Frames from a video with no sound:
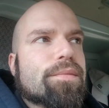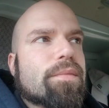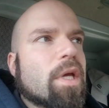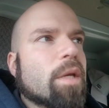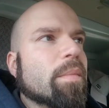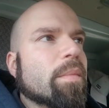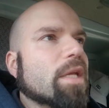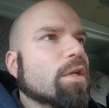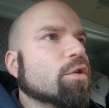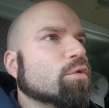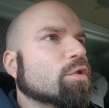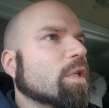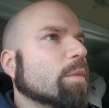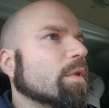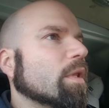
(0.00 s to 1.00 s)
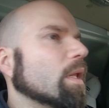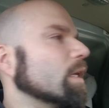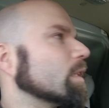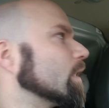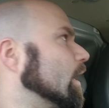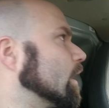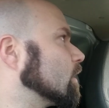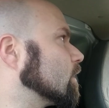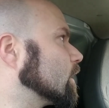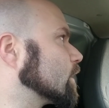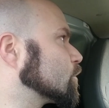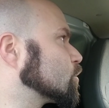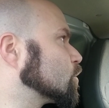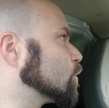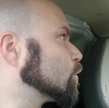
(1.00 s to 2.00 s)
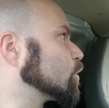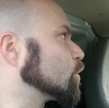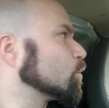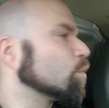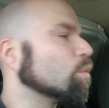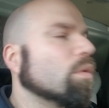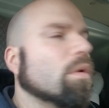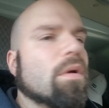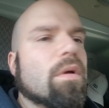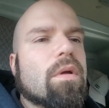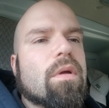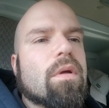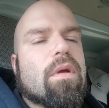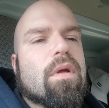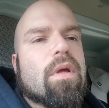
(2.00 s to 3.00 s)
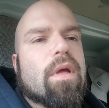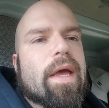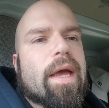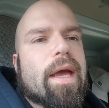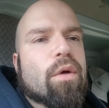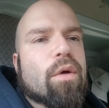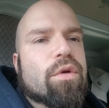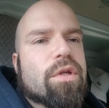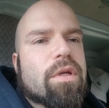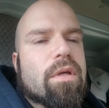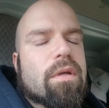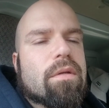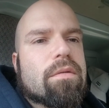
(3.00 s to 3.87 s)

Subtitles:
may do something like that and like show you how to